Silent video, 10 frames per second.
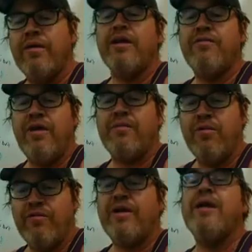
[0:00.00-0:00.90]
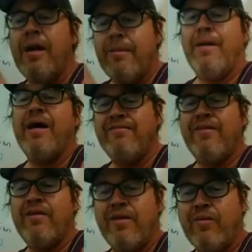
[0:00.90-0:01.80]
a really great movie might
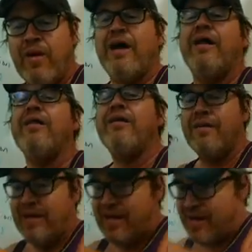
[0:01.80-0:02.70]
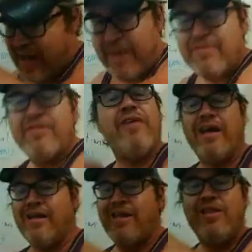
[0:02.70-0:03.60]
very well
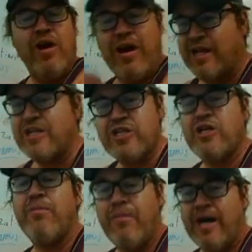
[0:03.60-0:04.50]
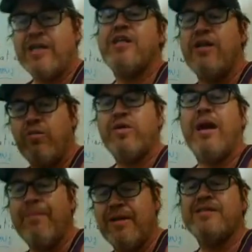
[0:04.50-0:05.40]
captivate the audience so much that it would
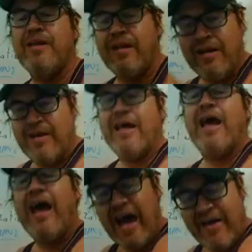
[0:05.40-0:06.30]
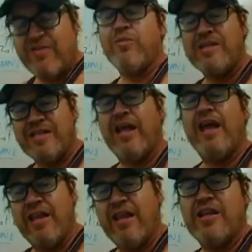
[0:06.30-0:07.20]
not be until afterwards,
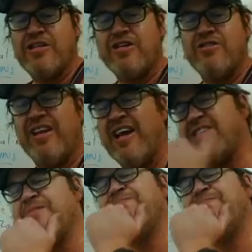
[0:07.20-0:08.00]
later, that they start to realize,